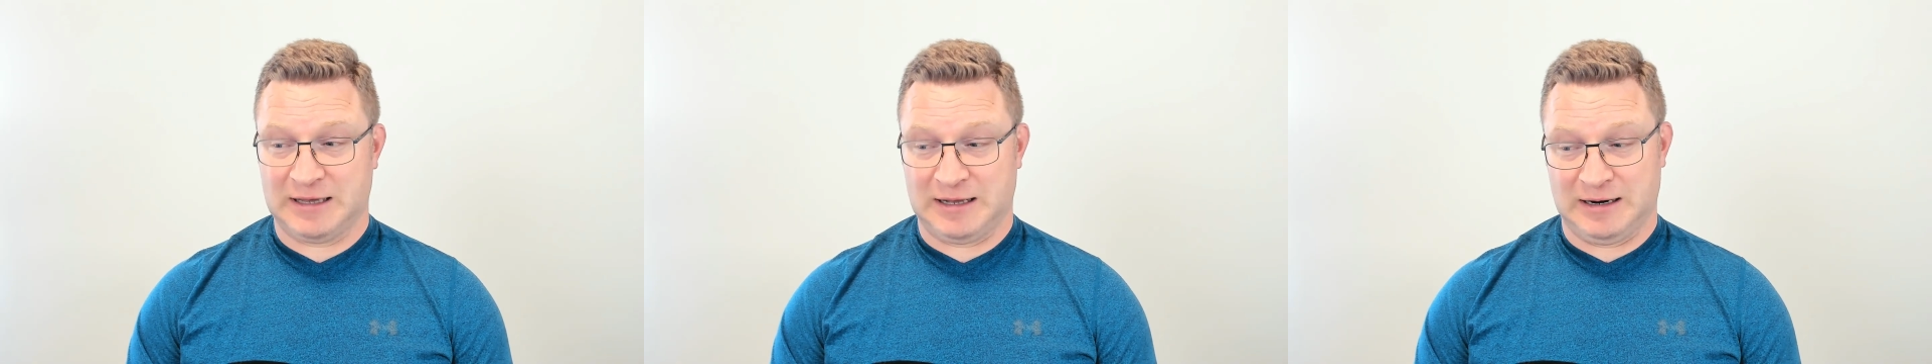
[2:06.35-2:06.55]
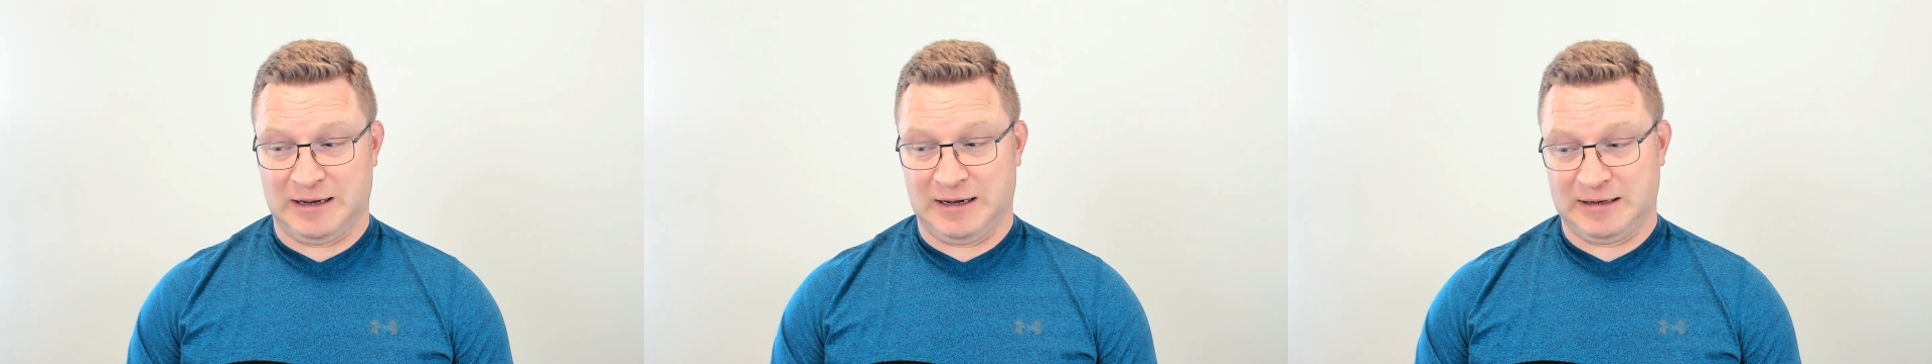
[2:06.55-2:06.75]

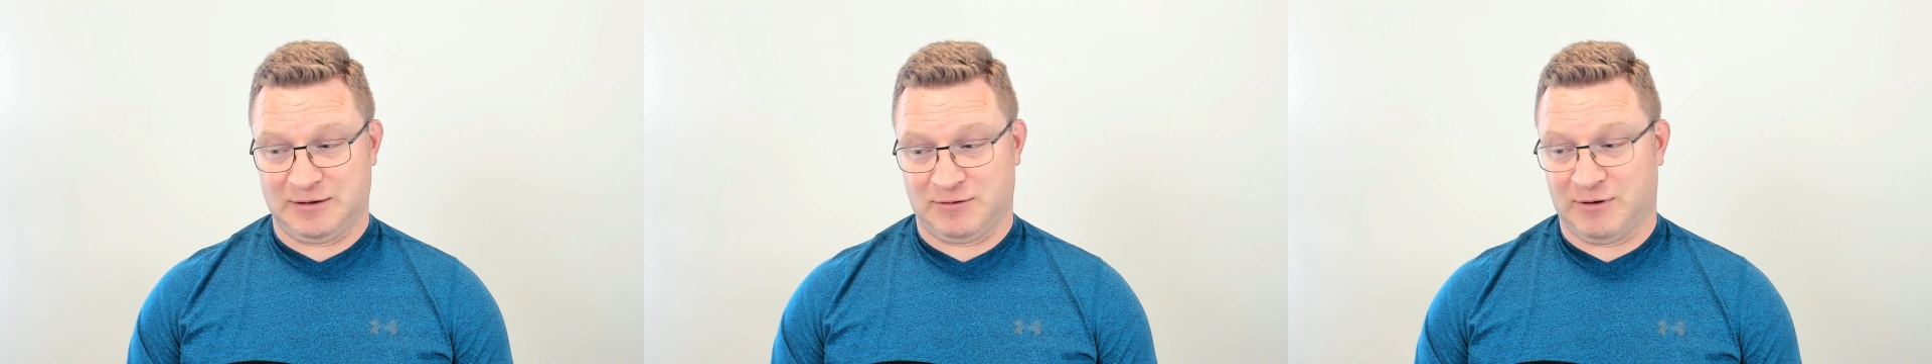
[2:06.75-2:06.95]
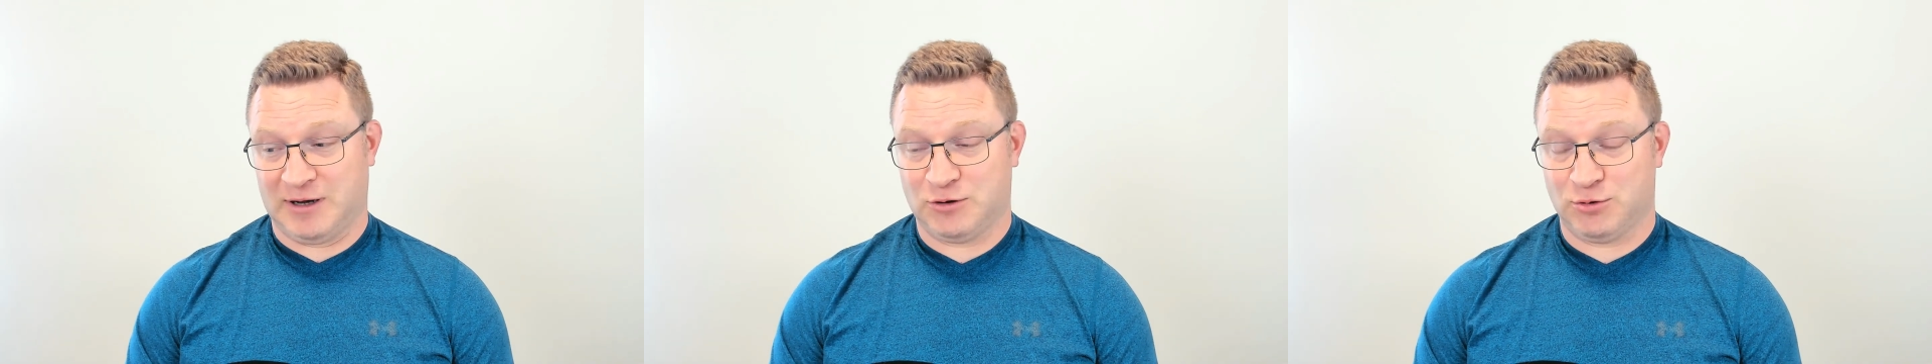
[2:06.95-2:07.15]
And I
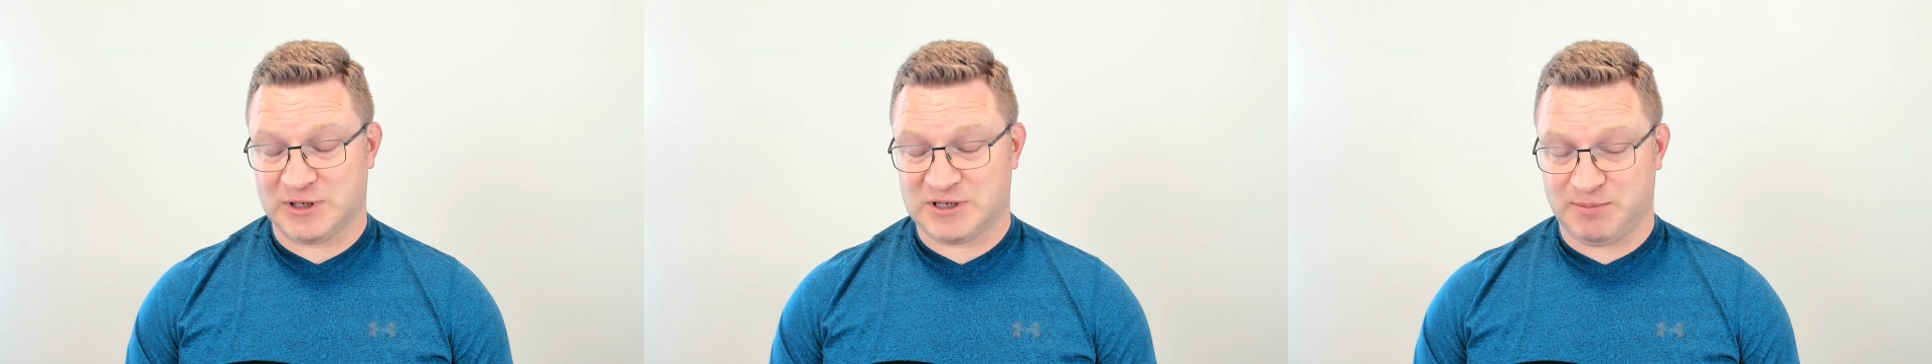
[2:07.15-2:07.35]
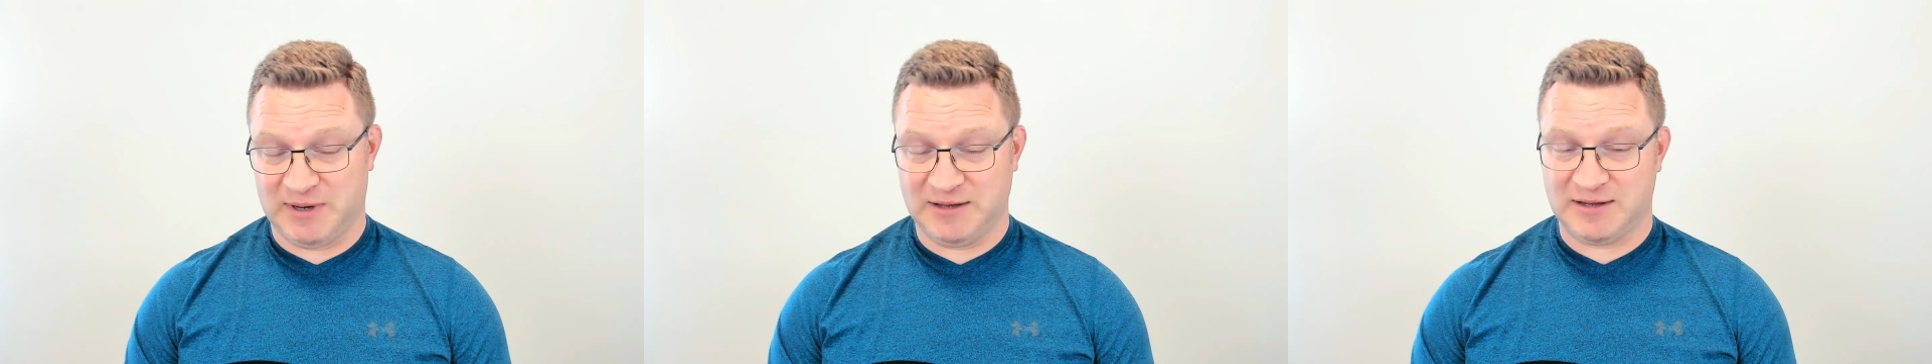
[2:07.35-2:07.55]
try to
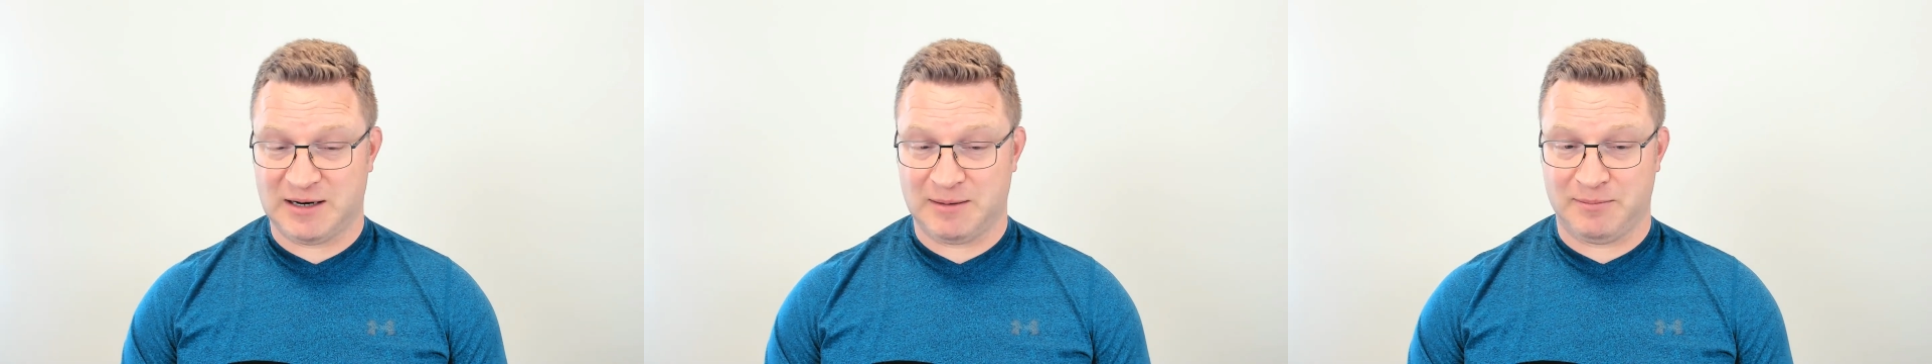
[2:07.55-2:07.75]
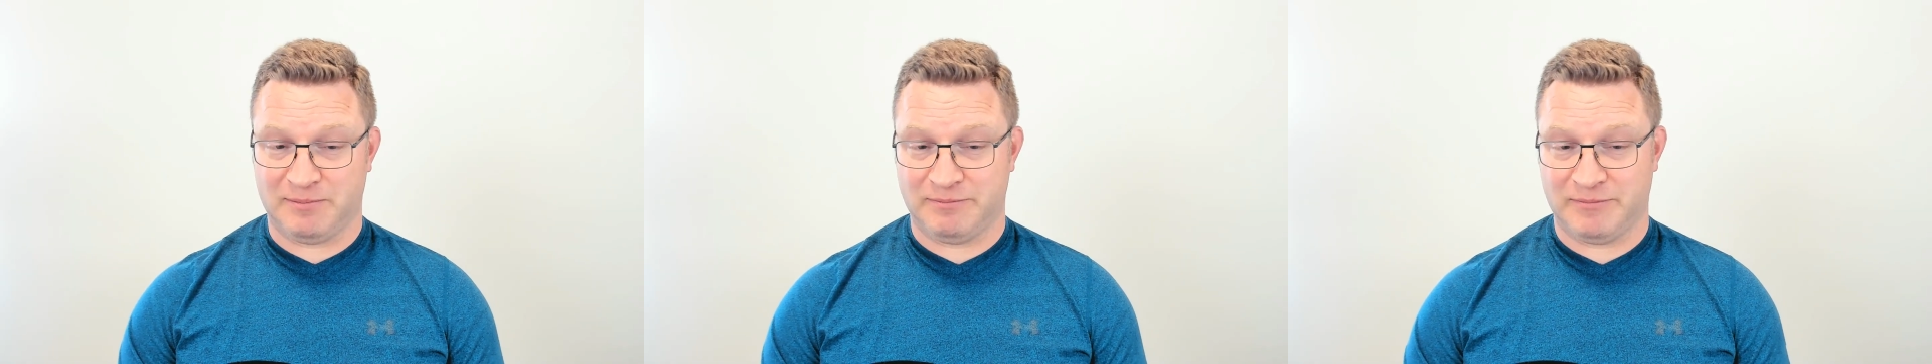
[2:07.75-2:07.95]
explain to them